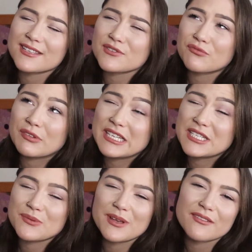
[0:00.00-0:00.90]
That's really
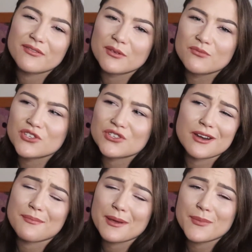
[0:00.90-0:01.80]
sweet of them, just
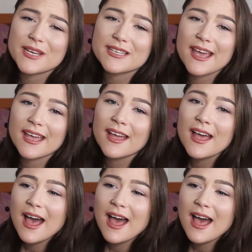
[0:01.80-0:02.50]
trying to make my day.